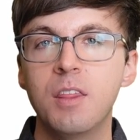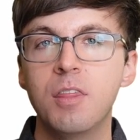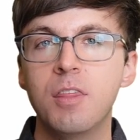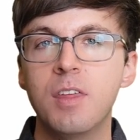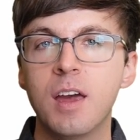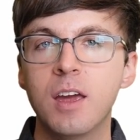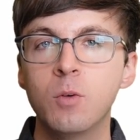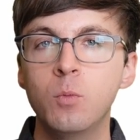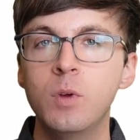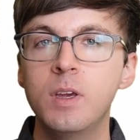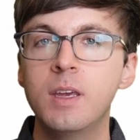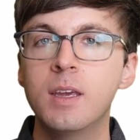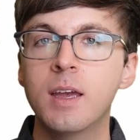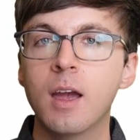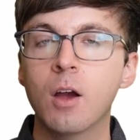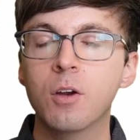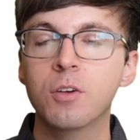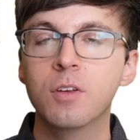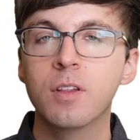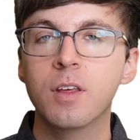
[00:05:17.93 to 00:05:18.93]
Then we can
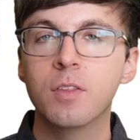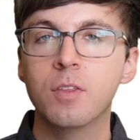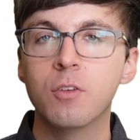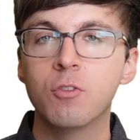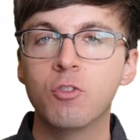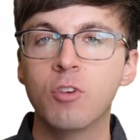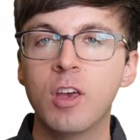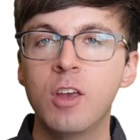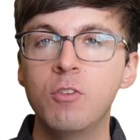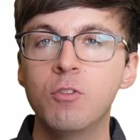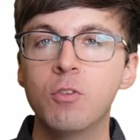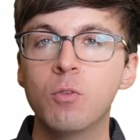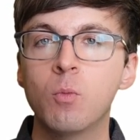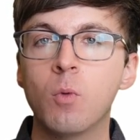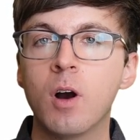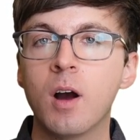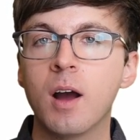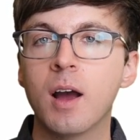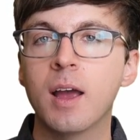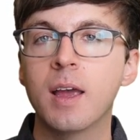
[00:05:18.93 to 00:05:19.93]
calculate the change in
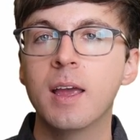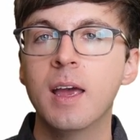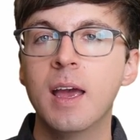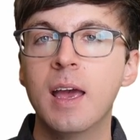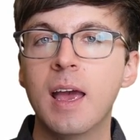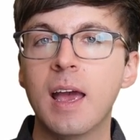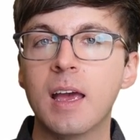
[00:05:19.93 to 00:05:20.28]
y